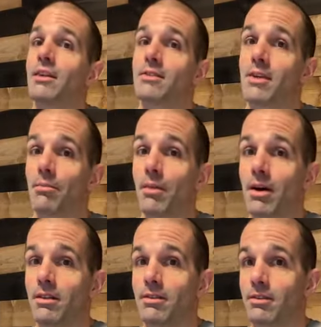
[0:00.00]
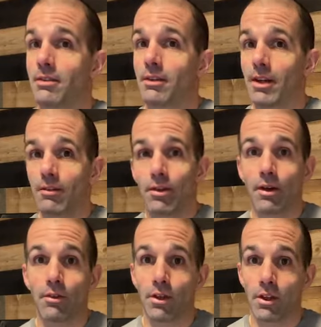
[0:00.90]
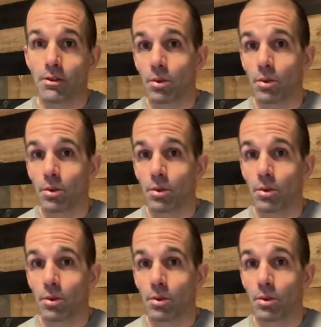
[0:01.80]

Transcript: Some months, even though I don't think you're